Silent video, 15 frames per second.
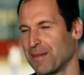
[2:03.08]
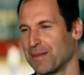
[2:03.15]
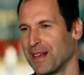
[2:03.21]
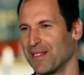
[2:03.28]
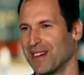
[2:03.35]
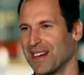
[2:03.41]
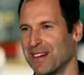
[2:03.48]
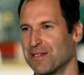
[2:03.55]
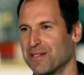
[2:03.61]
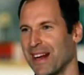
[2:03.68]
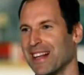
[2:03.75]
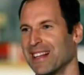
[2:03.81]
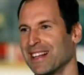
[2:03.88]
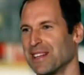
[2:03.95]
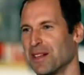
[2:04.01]
time, they were
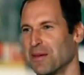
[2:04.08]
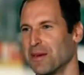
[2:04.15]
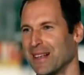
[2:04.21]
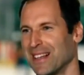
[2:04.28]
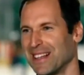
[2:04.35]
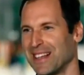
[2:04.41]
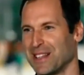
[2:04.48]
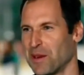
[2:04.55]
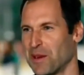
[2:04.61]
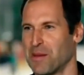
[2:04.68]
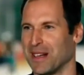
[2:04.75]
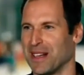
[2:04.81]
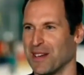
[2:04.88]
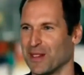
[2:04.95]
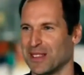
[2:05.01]
afraid a little bit that
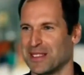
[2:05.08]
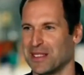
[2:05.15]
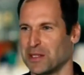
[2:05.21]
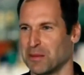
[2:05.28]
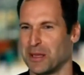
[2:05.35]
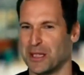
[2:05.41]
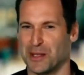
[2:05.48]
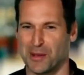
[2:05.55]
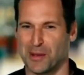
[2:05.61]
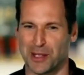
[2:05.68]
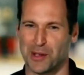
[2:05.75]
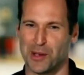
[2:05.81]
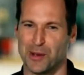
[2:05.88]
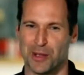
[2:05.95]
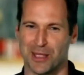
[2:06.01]
nobody wanted to be the
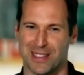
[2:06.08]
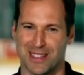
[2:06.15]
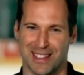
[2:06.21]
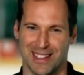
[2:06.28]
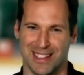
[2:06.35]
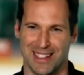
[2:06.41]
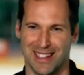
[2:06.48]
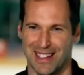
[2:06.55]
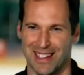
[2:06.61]
one who would uh,